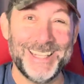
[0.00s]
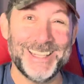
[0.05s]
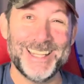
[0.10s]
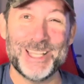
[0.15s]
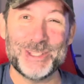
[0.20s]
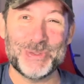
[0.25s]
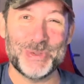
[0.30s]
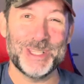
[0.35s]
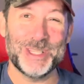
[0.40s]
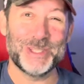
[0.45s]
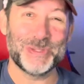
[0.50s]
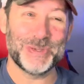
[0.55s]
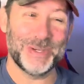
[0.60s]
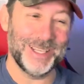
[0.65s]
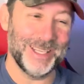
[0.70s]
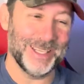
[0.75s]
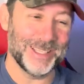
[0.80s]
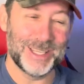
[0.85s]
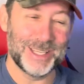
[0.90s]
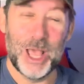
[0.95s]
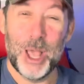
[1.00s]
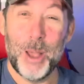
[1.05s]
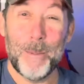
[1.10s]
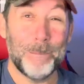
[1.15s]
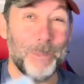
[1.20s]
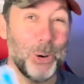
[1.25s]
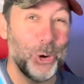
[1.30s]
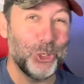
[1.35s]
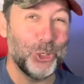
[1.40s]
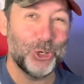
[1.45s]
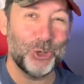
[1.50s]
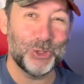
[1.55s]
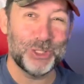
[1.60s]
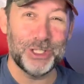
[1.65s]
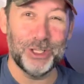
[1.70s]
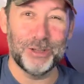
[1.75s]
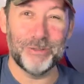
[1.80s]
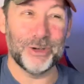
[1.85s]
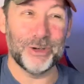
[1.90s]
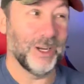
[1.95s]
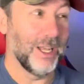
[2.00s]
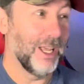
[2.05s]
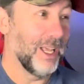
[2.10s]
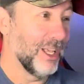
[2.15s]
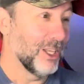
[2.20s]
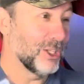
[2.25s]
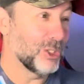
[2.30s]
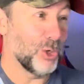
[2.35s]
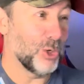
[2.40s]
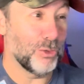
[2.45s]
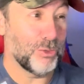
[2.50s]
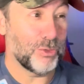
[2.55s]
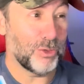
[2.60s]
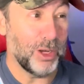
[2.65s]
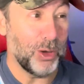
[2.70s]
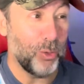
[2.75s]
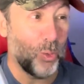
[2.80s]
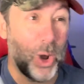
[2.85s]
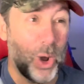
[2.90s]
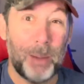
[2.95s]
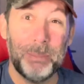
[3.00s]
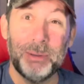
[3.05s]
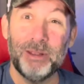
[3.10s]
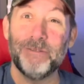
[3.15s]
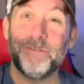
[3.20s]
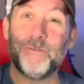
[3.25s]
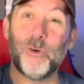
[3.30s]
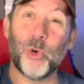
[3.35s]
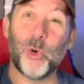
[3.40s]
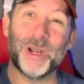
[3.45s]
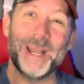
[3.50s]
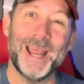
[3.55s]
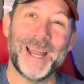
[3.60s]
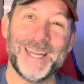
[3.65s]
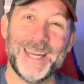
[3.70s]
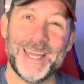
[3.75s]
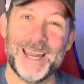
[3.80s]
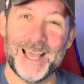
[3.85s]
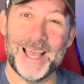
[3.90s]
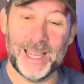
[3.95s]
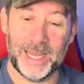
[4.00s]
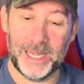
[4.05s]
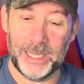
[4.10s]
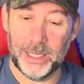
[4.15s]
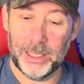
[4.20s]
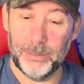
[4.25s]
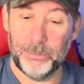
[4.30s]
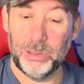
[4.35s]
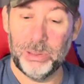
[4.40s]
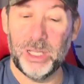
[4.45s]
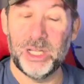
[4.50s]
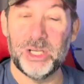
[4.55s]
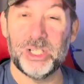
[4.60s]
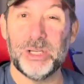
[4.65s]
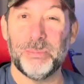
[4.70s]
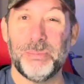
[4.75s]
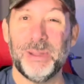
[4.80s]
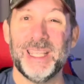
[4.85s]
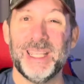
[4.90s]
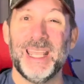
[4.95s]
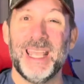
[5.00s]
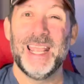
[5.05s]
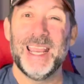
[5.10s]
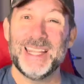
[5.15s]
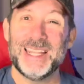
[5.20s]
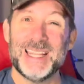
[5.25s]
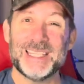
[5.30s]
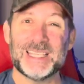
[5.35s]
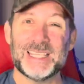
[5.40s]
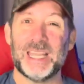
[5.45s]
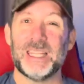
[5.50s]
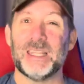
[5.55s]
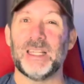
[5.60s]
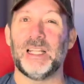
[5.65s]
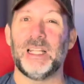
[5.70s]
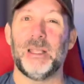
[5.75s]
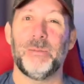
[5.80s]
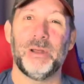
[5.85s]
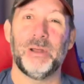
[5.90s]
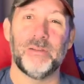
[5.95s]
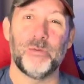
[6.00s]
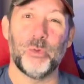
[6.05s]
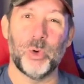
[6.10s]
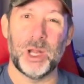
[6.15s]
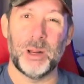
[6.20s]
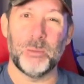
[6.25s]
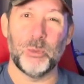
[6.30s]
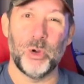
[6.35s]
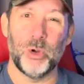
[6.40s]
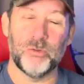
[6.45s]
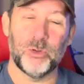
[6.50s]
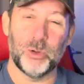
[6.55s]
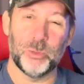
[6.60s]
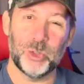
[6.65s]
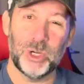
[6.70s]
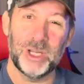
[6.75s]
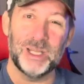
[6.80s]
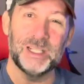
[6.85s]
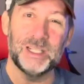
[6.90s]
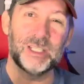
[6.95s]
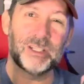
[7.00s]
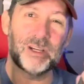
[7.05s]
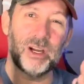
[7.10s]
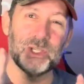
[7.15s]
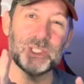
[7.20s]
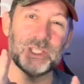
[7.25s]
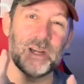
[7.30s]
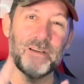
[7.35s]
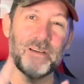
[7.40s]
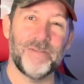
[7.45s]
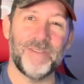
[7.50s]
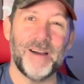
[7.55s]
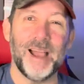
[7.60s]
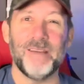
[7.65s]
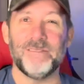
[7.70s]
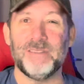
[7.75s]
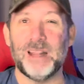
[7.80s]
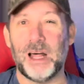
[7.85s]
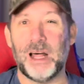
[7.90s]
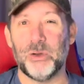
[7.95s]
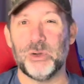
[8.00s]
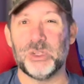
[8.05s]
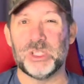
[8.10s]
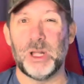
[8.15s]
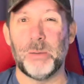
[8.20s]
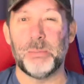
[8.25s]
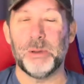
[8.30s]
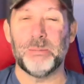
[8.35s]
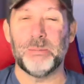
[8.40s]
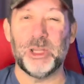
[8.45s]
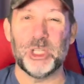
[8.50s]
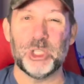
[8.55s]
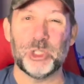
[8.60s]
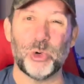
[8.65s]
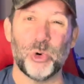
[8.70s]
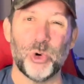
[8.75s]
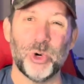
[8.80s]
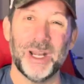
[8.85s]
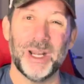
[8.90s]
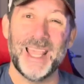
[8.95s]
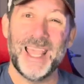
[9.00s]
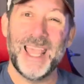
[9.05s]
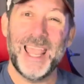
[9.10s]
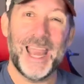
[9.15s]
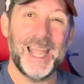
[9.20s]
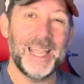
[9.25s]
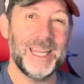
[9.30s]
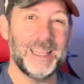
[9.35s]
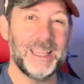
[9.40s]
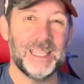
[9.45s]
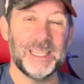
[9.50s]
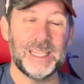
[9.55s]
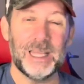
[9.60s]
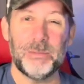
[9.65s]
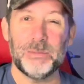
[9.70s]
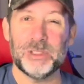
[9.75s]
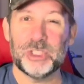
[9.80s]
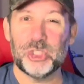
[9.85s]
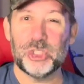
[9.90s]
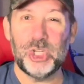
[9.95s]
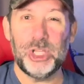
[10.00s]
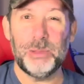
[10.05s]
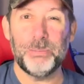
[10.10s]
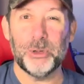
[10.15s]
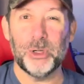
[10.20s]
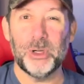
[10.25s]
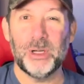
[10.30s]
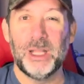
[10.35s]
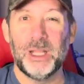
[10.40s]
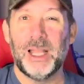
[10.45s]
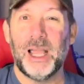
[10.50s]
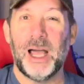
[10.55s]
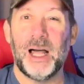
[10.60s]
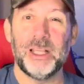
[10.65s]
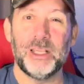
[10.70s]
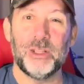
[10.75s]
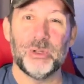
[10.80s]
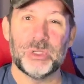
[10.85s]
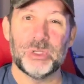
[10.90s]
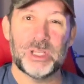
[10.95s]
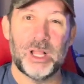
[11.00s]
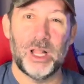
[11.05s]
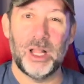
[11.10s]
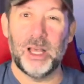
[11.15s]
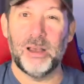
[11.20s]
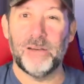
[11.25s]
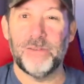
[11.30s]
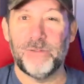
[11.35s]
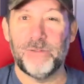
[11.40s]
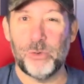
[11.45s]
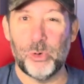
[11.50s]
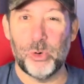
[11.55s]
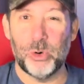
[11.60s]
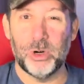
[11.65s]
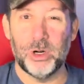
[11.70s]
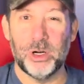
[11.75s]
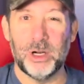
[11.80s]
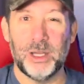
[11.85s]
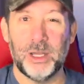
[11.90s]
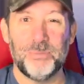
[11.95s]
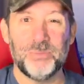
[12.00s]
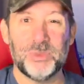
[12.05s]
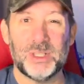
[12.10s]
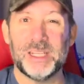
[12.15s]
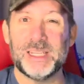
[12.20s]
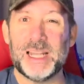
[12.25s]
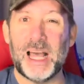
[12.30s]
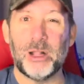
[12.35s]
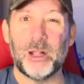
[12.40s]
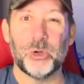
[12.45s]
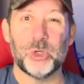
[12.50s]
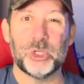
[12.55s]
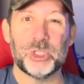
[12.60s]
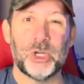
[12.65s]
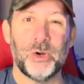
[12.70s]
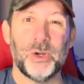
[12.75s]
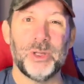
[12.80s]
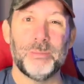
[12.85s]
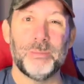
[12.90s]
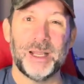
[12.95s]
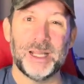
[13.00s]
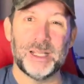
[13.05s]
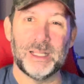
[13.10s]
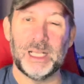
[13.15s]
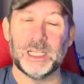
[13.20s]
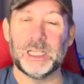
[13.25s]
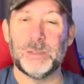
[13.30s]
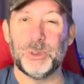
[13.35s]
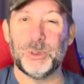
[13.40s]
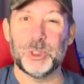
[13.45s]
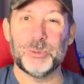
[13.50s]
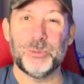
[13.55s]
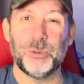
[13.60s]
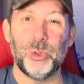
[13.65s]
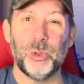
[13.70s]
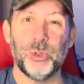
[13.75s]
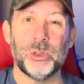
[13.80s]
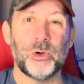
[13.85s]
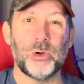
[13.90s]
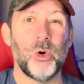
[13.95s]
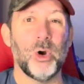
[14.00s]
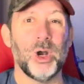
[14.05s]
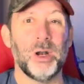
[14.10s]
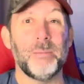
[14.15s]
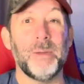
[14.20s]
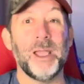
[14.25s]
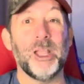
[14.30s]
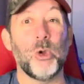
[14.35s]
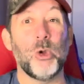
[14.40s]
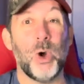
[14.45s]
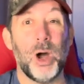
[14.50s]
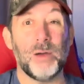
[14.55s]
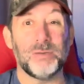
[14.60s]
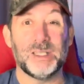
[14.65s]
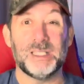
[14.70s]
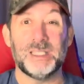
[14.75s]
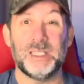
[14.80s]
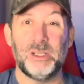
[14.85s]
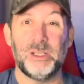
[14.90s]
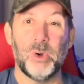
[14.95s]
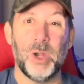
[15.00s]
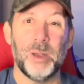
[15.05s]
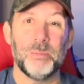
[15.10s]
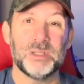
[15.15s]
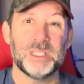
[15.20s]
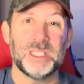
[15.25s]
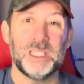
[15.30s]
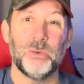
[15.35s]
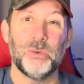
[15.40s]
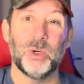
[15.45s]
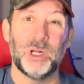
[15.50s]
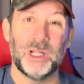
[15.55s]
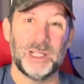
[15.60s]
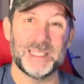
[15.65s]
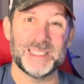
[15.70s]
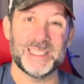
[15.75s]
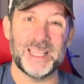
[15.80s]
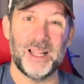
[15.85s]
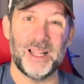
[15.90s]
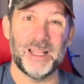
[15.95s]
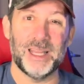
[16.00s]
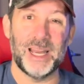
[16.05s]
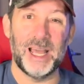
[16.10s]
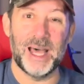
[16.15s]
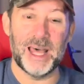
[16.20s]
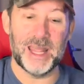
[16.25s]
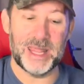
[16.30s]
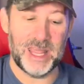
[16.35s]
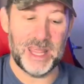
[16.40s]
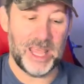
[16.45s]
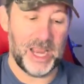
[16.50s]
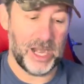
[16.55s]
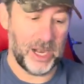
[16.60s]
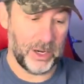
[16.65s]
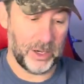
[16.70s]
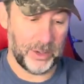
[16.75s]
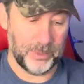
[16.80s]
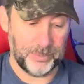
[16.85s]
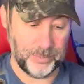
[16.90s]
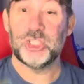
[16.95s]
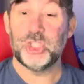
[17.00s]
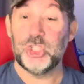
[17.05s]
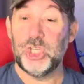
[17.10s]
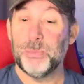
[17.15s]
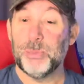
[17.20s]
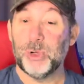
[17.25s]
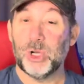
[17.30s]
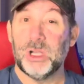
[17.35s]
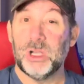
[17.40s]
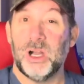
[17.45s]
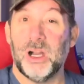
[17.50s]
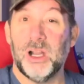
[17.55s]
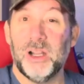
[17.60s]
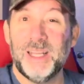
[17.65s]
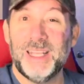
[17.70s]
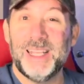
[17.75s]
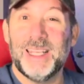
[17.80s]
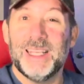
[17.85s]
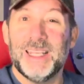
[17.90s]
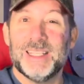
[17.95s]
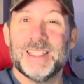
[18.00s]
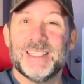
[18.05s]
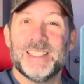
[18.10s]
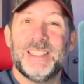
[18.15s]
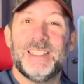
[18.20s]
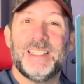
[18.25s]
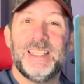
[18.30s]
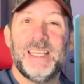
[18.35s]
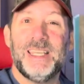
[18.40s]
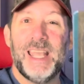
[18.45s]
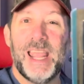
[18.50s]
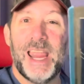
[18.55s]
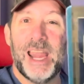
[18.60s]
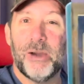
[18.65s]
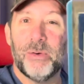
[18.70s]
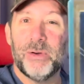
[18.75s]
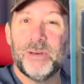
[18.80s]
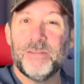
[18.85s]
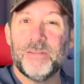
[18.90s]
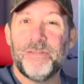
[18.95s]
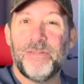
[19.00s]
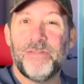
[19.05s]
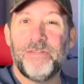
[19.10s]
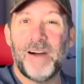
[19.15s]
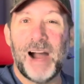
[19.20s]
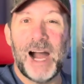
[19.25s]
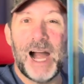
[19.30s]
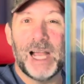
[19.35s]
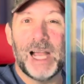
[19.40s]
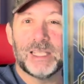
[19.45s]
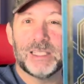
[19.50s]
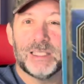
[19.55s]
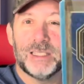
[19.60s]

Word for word: That's what this one is. Mojo Silver. Sold for a whopping $4.99 plus shipping. And that's kind of the limit of what I'm going for. I'm trying to list cards that are $5 and up in my store. Anything that's cheaper, I'll either sell off for $1 or so in my collectibles booth, or it might go off to COMC where I'll sell it on there. Next cheaper card is De'Aaron Fox.